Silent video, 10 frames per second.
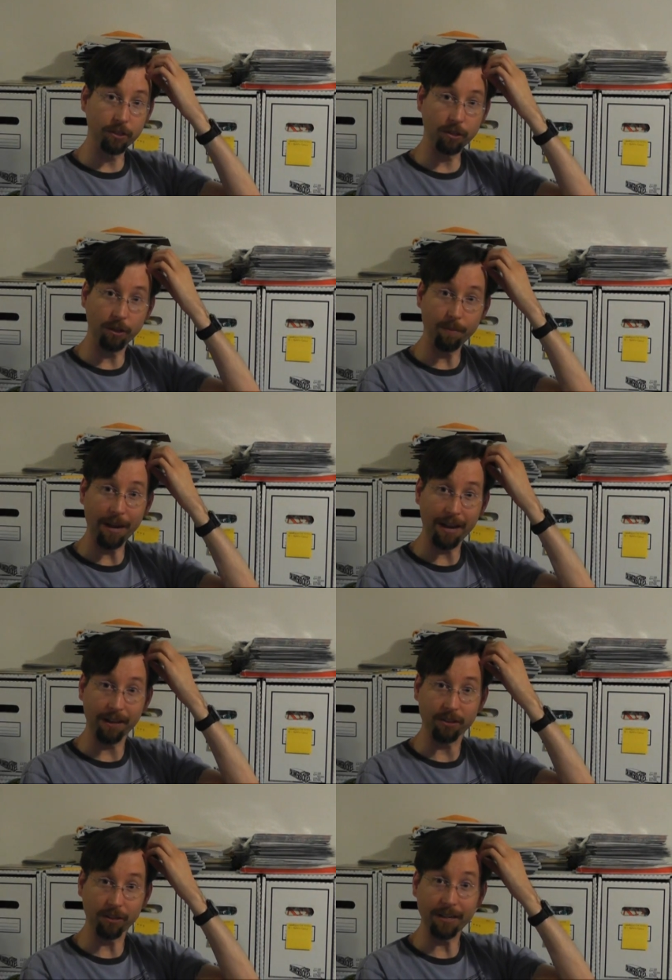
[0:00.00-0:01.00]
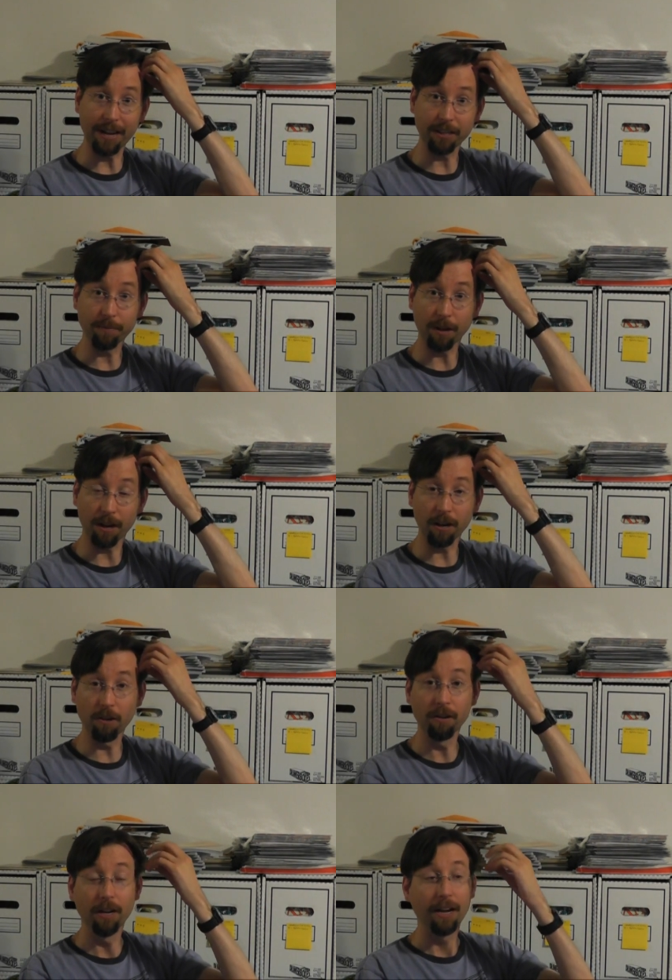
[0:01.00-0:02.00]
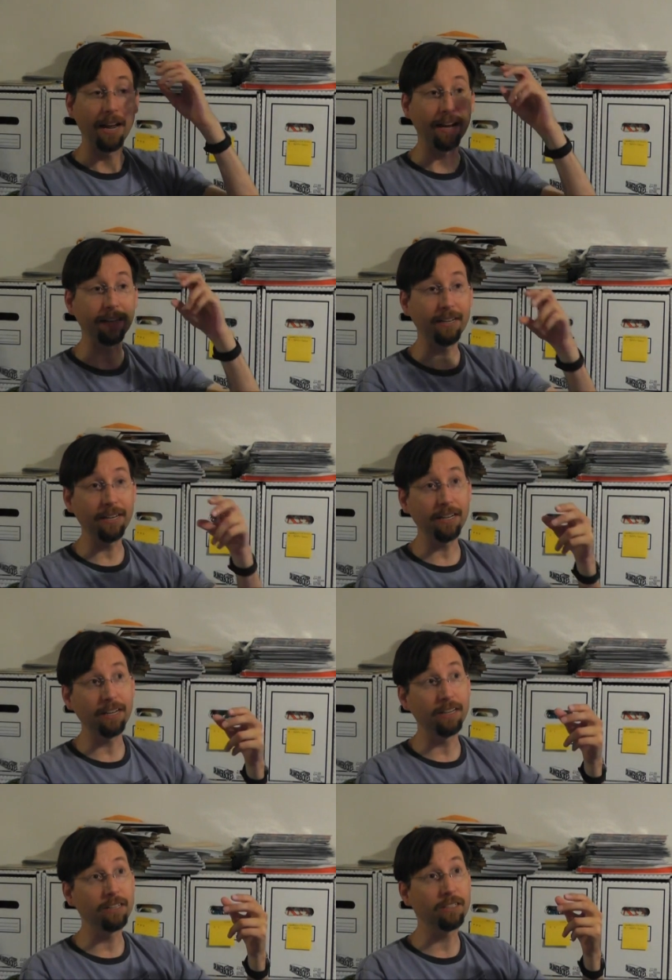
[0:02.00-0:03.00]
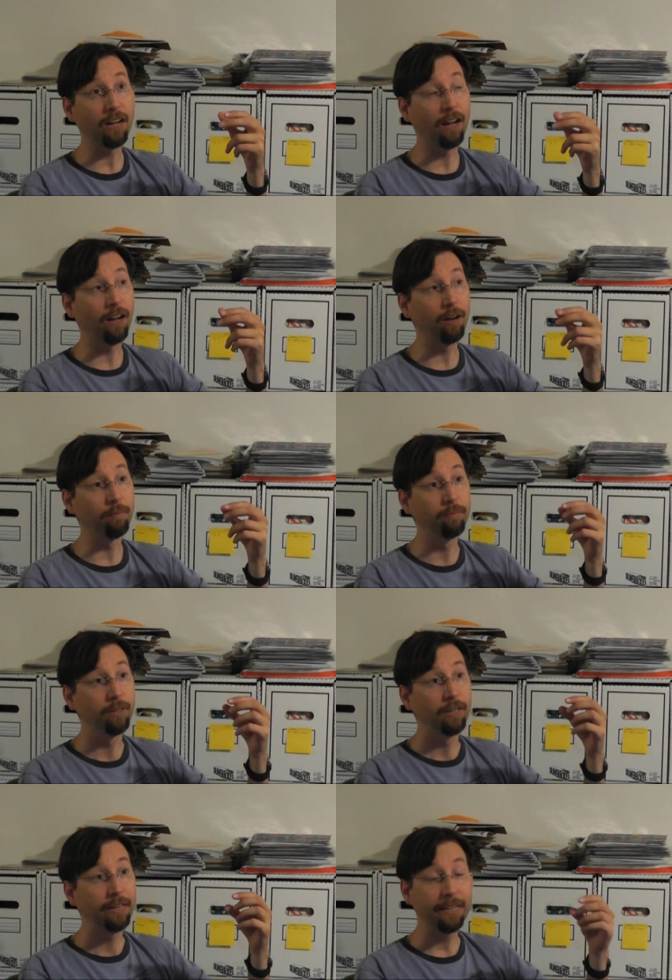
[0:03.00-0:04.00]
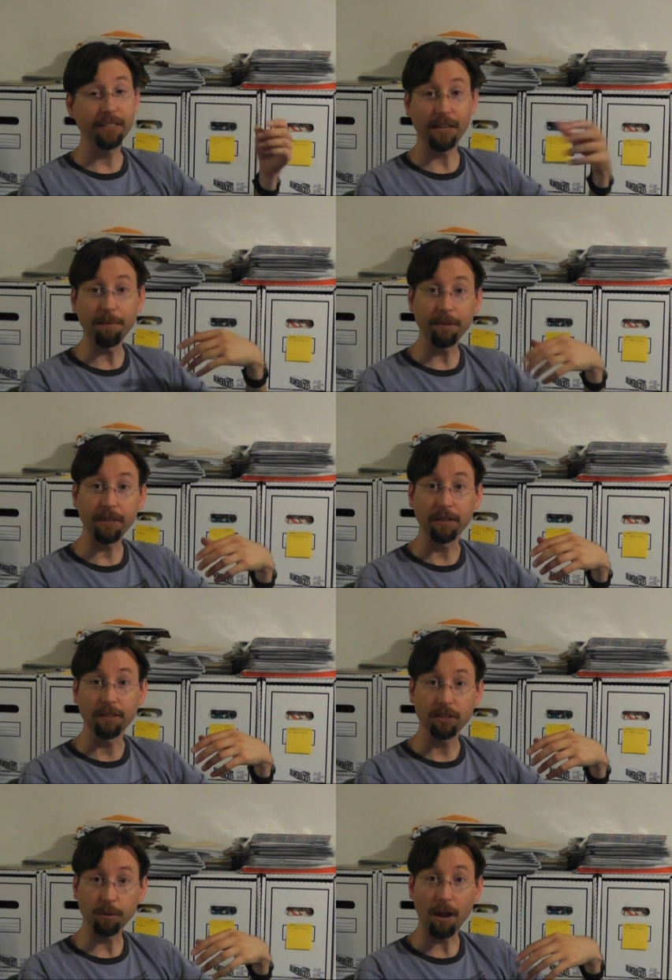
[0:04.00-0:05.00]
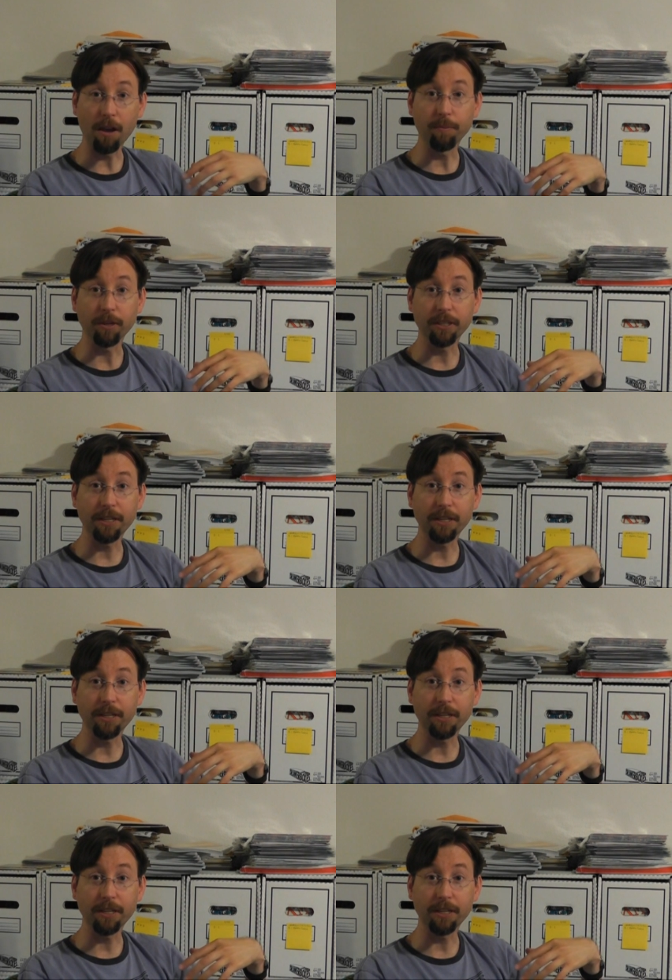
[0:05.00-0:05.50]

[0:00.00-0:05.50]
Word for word: Trinidad Trinidad Tobago, and he is um, he sent me some comic books.